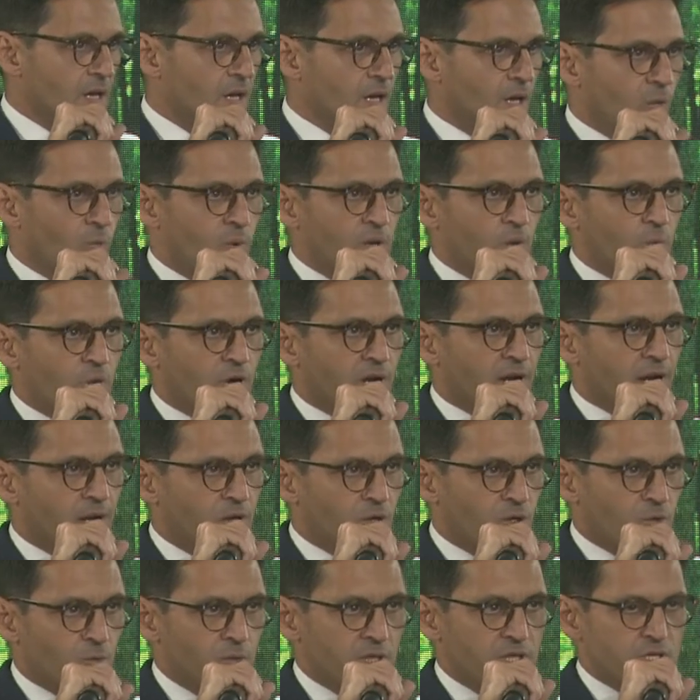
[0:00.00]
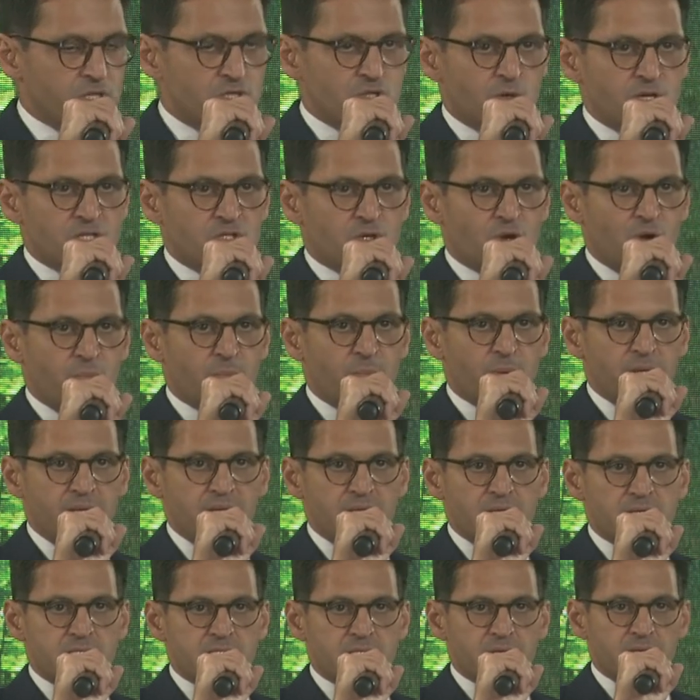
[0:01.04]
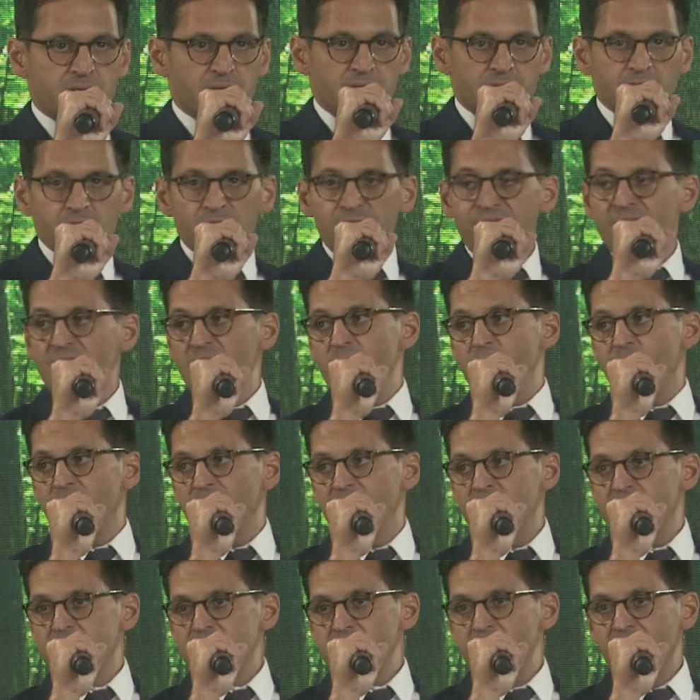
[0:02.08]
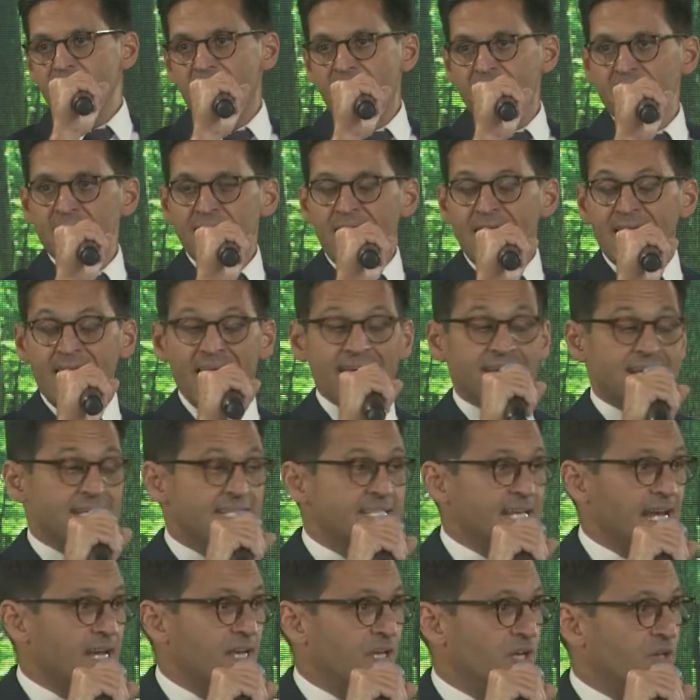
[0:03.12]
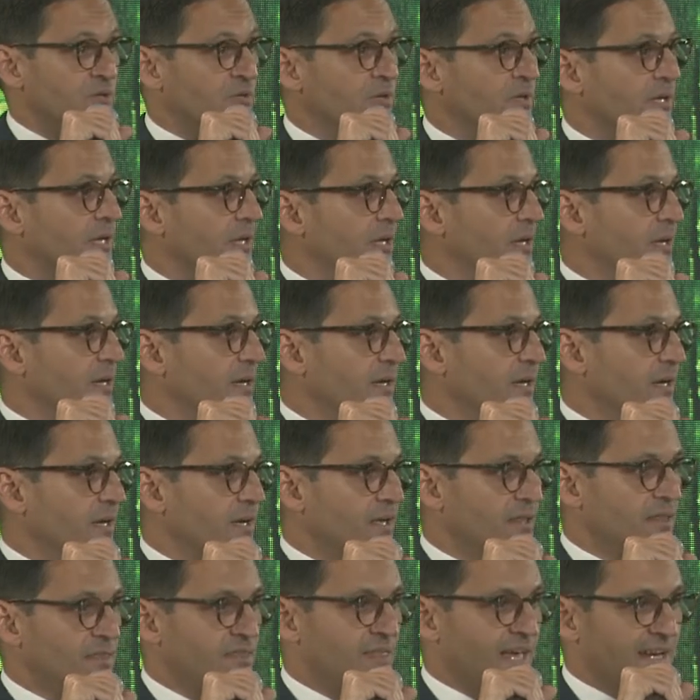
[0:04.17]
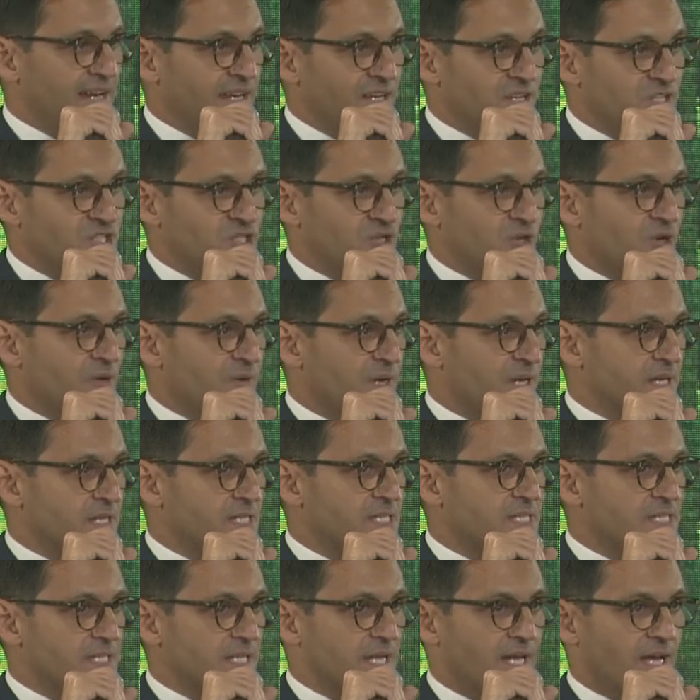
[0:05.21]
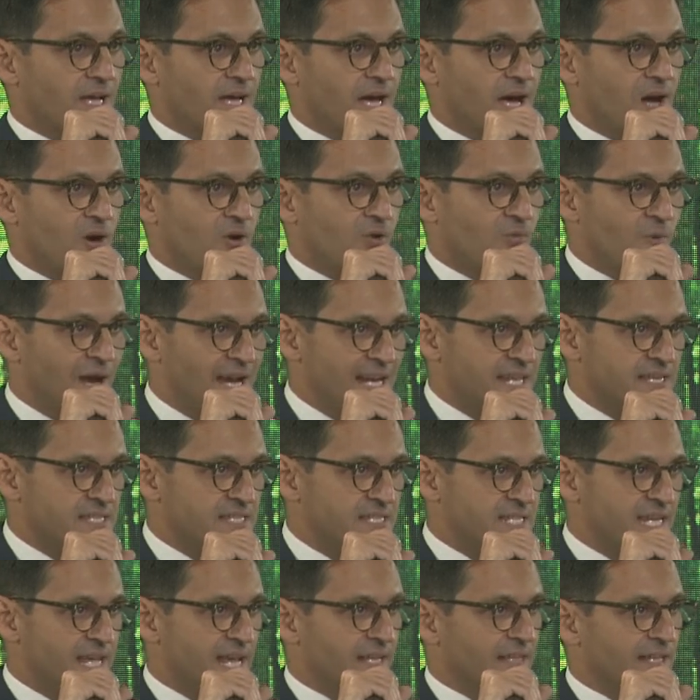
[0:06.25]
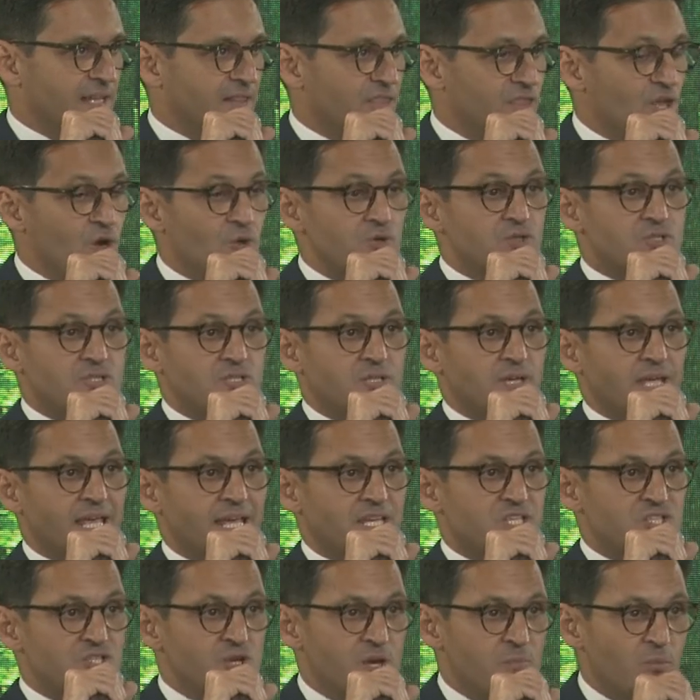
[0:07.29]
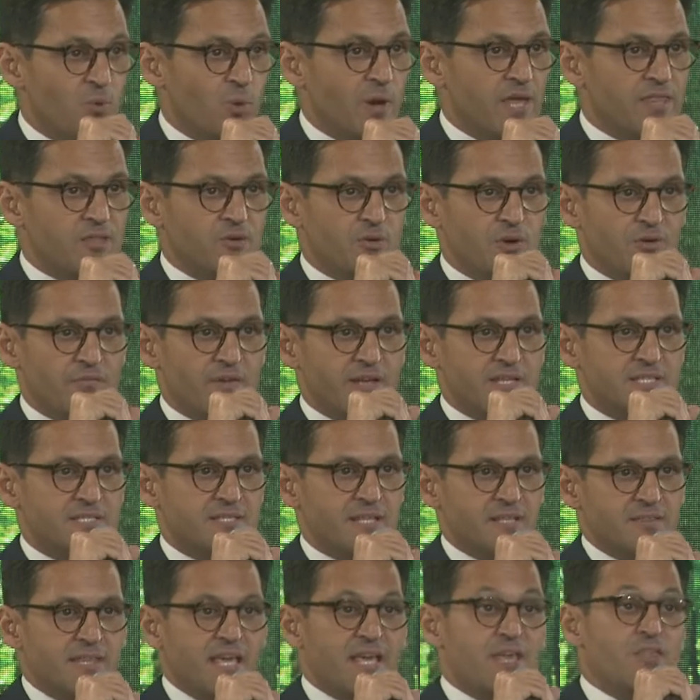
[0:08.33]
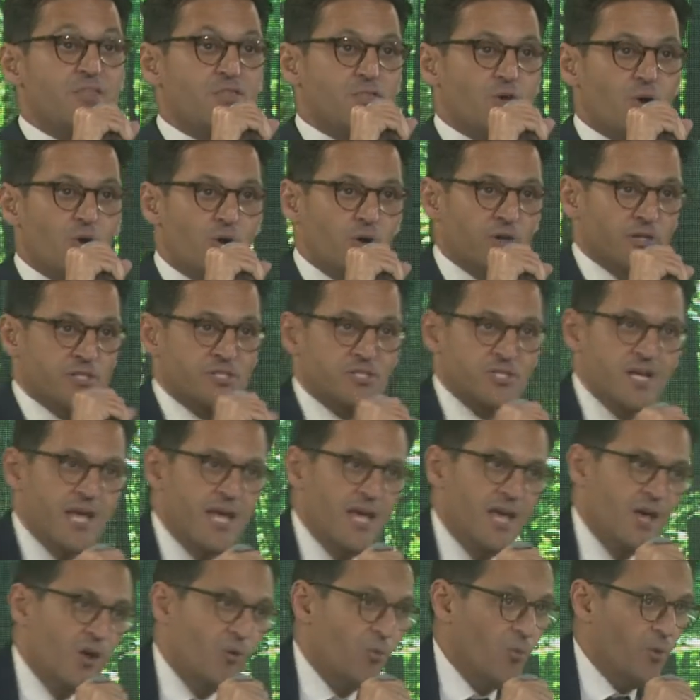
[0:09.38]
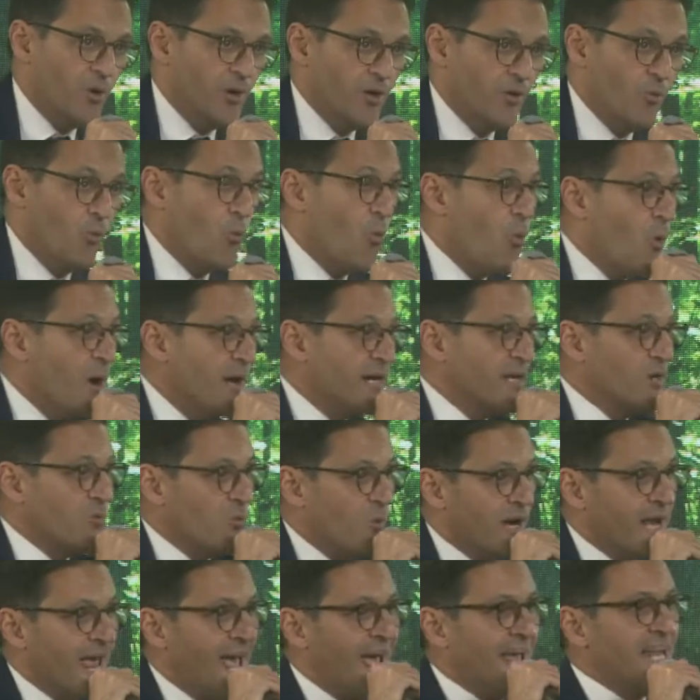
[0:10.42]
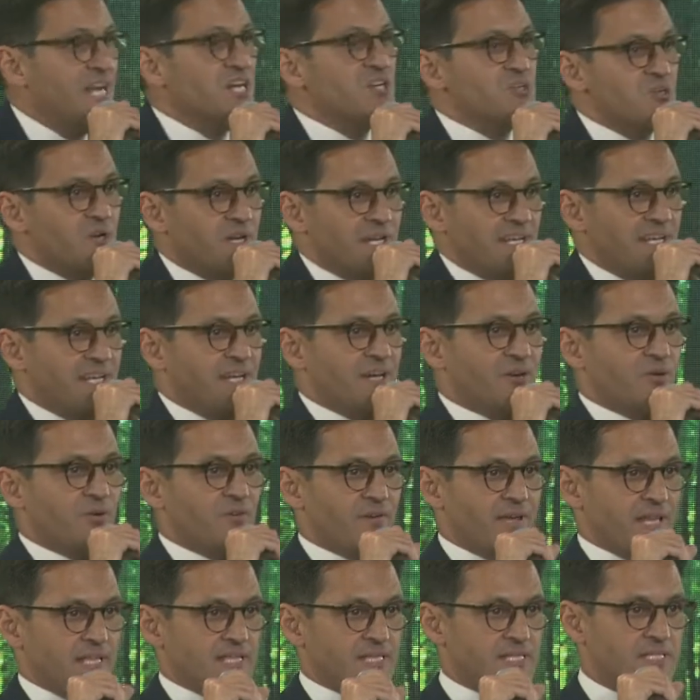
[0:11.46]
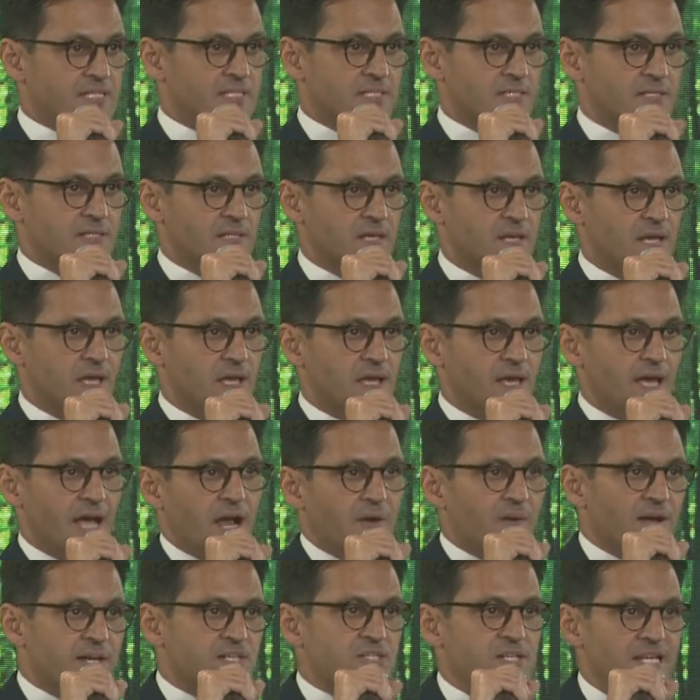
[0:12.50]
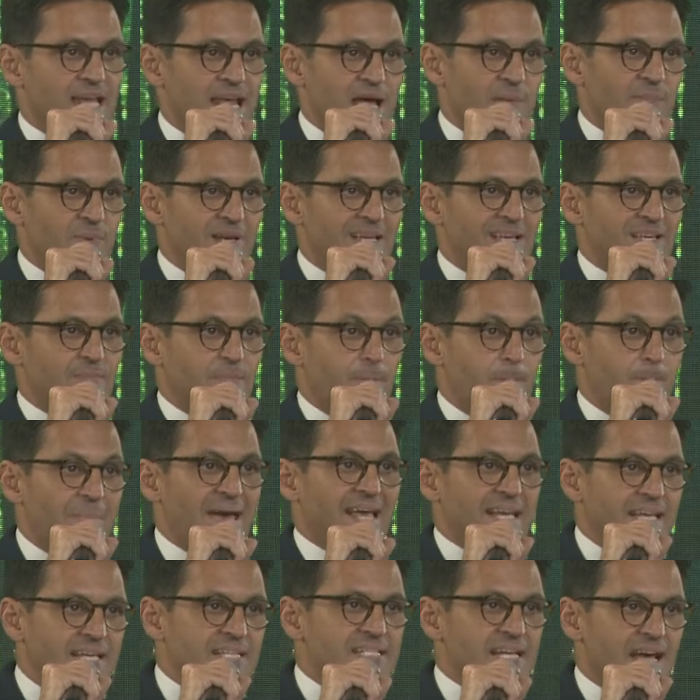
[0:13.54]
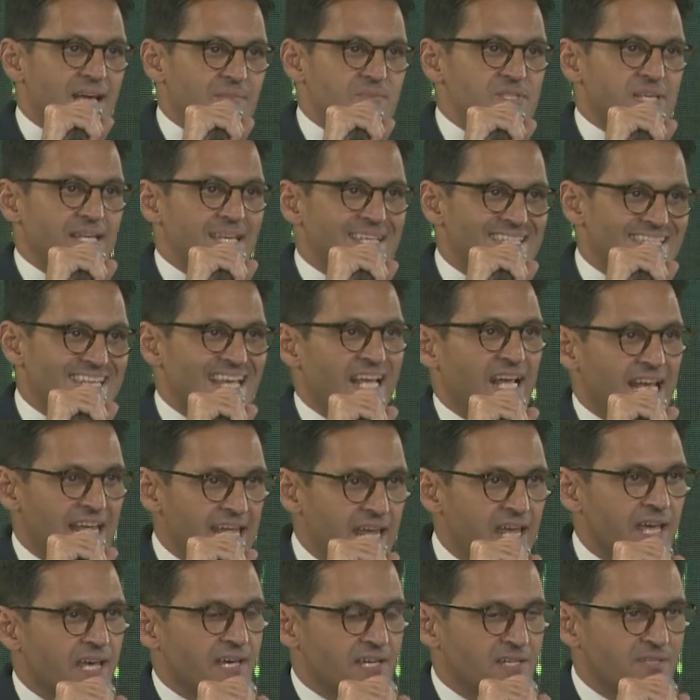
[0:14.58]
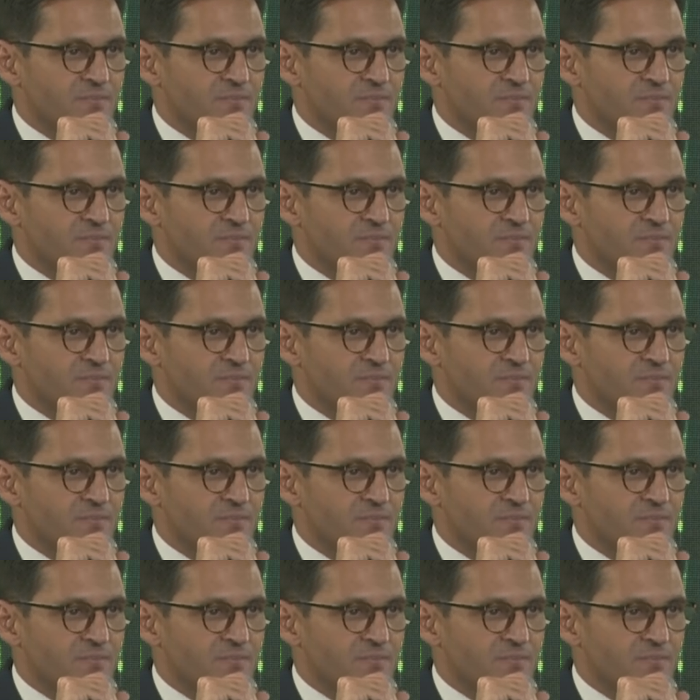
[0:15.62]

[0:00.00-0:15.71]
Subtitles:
We work a lot with insurance companies in the Philippines, and I can tell you that insurers are already seeing that those extreme weather events that they thought were one in 100 year events are actually happening many times in a single year,